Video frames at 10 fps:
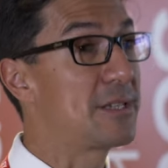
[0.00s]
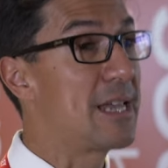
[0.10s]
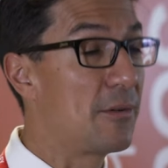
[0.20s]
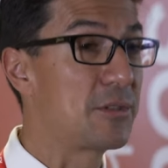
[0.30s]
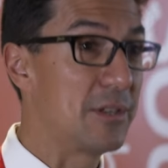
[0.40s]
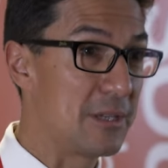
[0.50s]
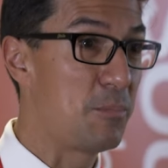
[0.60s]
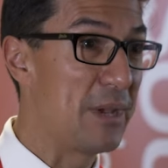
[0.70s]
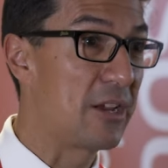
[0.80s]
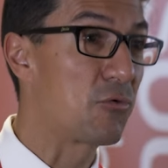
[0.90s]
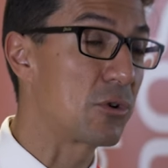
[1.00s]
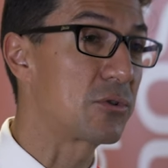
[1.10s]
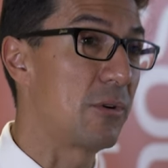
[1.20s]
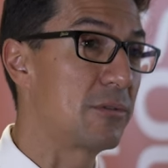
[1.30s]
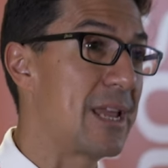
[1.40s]
yourselves at this big
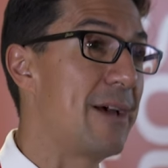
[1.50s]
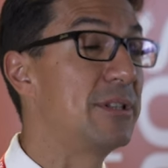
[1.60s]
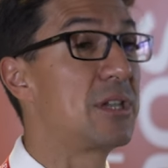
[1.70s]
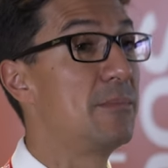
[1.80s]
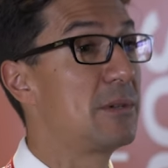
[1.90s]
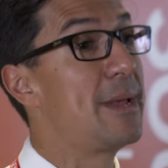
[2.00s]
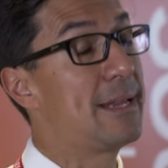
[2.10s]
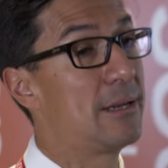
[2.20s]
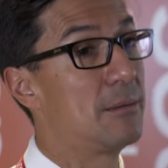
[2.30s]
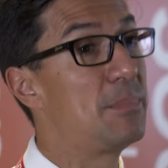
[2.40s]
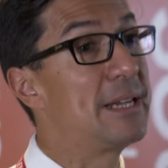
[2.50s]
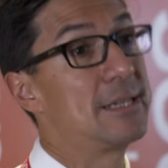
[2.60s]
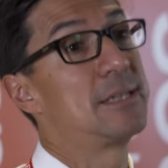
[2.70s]
crossroads now in terms of making a big